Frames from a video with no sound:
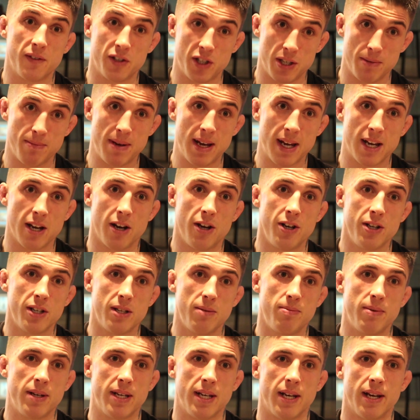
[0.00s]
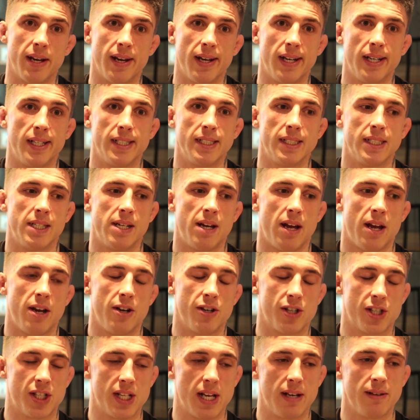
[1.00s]
as you make it out to be
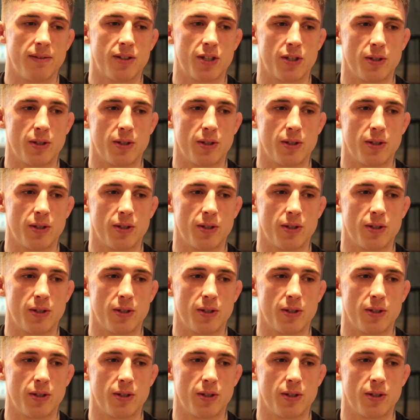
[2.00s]
yourself.